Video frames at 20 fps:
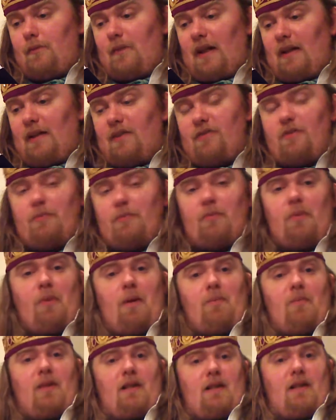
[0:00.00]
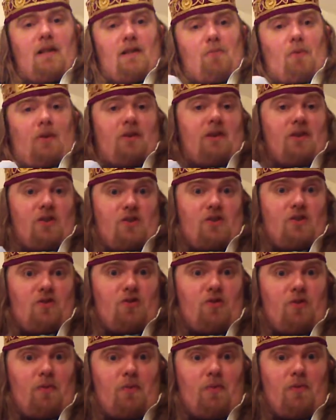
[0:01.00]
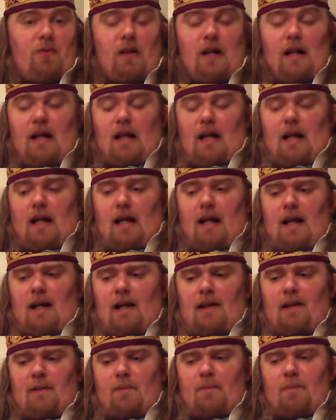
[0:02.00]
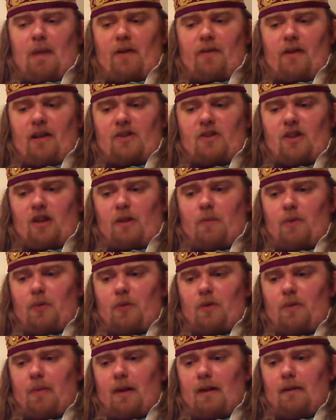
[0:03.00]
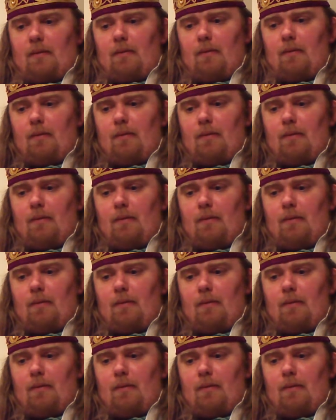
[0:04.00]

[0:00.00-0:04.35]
if I'm remembering, it's about that time there would have been